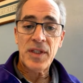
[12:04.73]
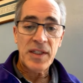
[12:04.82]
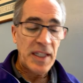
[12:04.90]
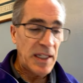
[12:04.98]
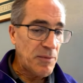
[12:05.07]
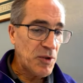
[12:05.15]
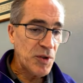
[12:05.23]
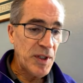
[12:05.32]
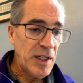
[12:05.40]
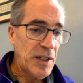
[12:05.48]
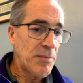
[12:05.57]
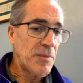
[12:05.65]
The team
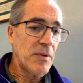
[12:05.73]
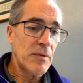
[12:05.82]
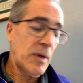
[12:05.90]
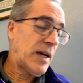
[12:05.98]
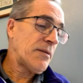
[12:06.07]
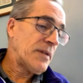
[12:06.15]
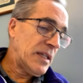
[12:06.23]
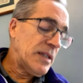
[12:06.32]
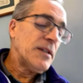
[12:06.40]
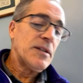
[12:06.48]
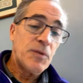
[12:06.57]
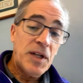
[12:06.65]
treated them well.
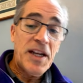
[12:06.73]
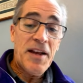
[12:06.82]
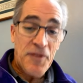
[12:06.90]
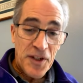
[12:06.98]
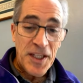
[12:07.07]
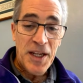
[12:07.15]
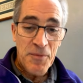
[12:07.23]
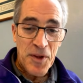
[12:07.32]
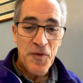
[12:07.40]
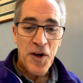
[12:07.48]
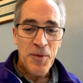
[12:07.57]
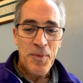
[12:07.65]
We didn't have the team at
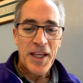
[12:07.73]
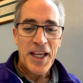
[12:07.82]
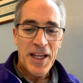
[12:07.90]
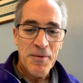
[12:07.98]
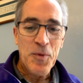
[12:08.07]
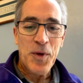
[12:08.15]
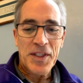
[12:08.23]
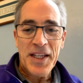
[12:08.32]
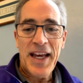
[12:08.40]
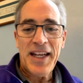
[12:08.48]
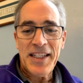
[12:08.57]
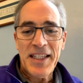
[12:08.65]
the very beginning, but once
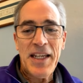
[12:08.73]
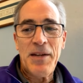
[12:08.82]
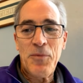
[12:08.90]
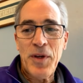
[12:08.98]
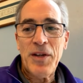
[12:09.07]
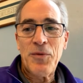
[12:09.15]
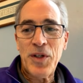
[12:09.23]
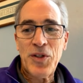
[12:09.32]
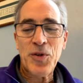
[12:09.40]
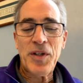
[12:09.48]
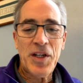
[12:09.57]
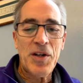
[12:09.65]
I had a team, we
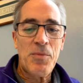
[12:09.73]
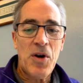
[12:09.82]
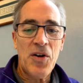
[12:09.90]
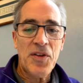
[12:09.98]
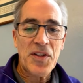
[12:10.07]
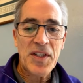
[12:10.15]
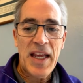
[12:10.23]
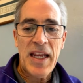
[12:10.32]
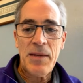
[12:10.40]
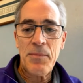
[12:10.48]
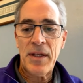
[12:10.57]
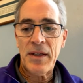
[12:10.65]
treated them all the
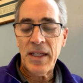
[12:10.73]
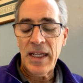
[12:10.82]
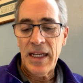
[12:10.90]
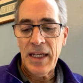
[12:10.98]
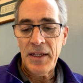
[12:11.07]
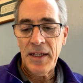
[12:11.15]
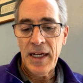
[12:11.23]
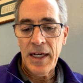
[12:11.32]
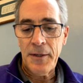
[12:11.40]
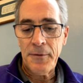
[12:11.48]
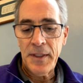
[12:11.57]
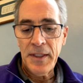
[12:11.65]
same and made
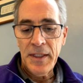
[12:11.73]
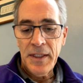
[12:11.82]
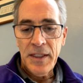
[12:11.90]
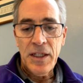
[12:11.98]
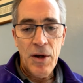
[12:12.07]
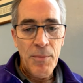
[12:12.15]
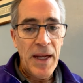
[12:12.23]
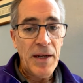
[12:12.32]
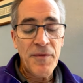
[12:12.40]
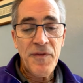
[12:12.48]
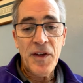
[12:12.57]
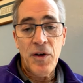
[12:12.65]

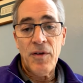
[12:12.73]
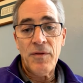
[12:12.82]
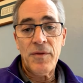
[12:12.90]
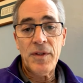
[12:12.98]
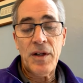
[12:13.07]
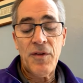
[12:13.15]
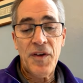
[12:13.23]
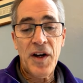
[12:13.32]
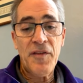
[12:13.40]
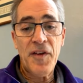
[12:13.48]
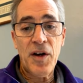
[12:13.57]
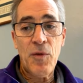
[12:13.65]
them feel, you know,
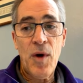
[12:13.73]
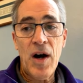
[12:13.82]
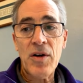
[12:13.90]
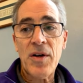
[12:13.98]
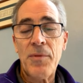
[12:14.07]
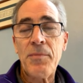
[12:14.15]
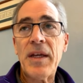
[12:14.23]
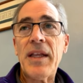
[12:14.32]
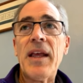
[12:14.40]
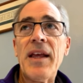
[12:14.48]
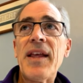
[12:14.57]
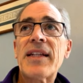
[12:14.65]
very, very welcome.
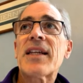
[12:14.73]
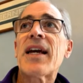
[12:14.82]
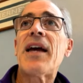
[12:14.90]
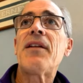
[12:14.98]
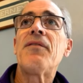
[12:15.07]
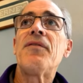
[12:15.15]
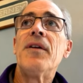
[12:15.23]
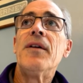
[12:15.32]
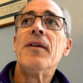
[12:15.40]
And that's kind of